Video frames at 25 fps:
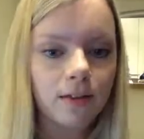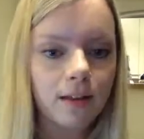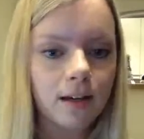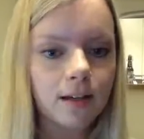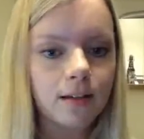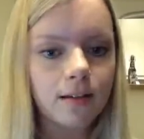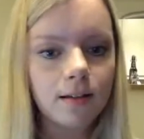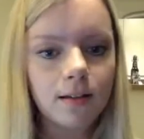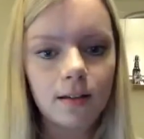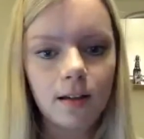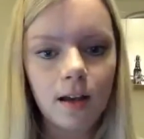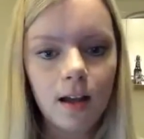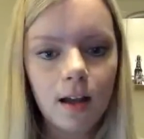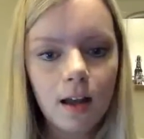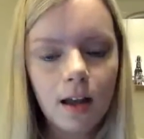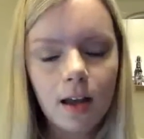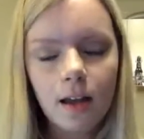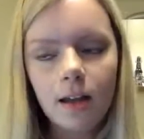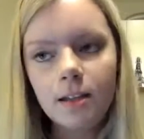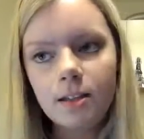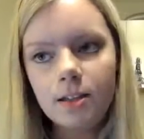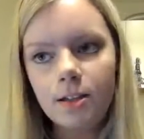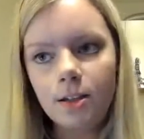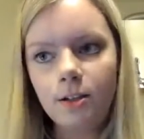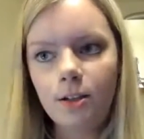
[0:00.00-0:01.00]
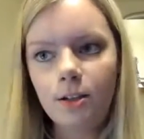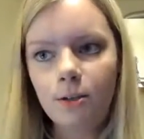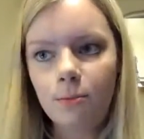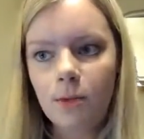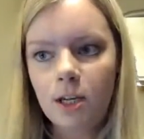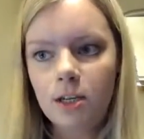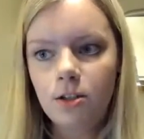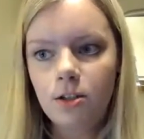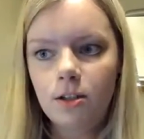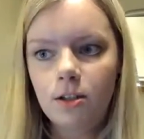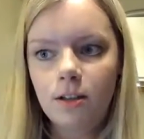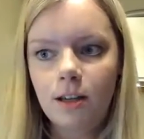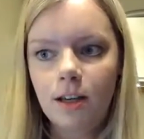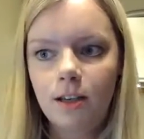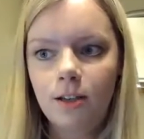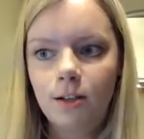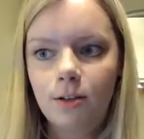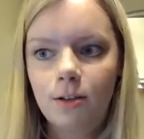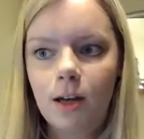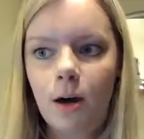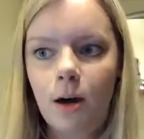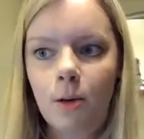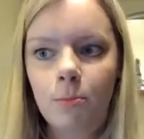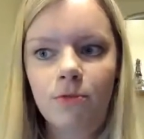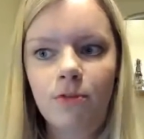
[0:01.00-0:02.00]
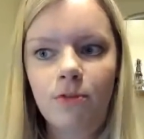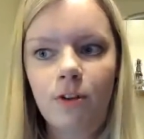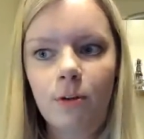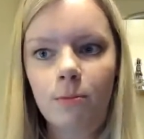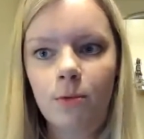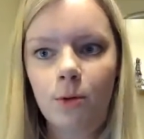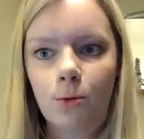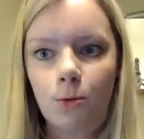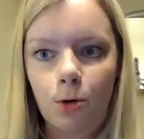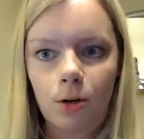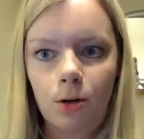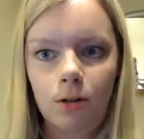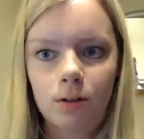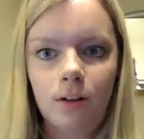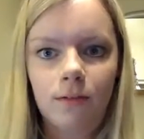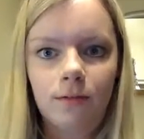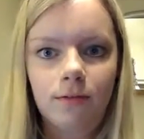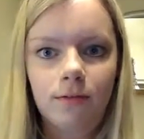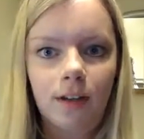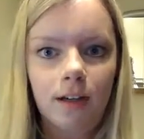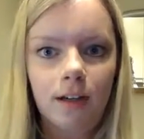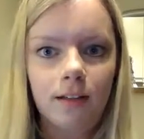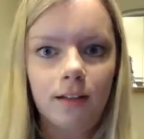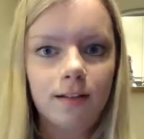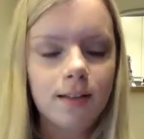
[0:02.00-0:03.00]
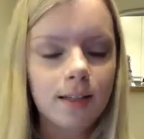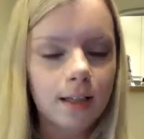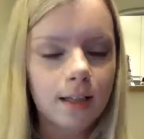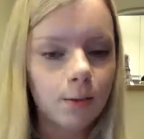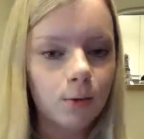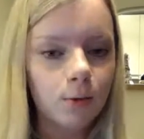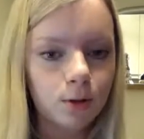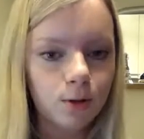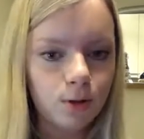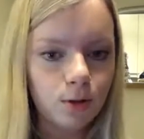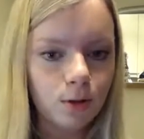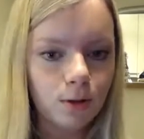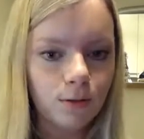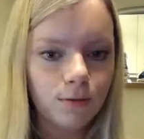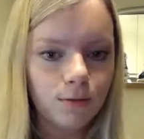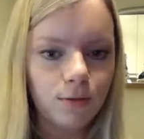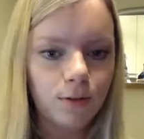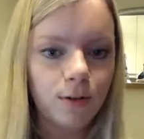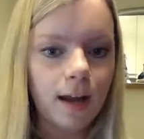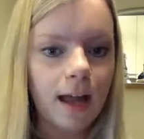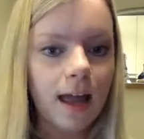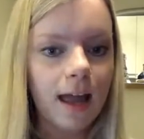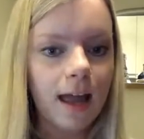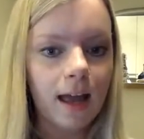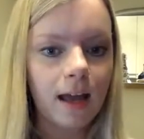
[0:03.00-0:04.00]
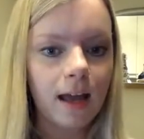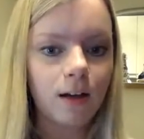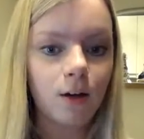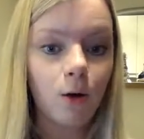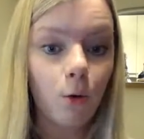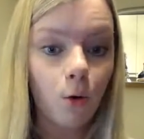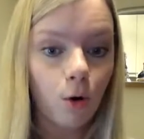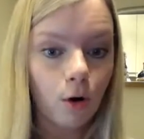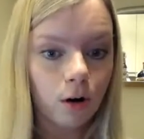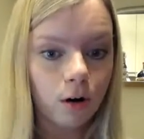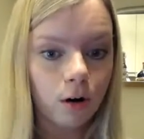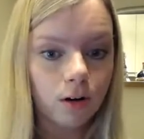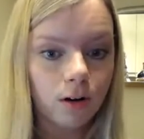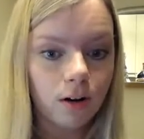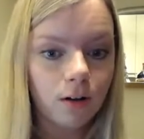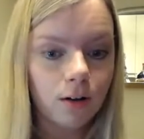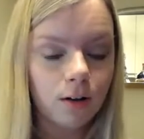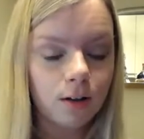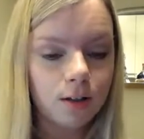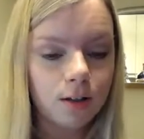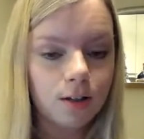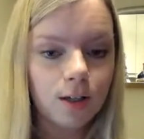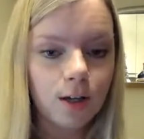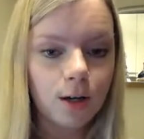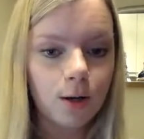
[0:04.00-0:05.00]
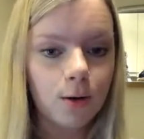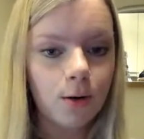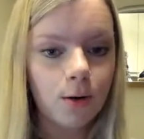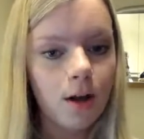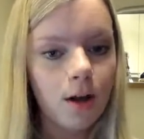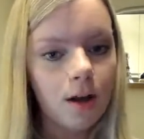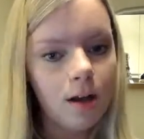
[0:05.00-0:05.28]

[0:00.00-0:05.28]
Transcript: this. So you mentioned that you come from the world of like SQL Server and Oracle. So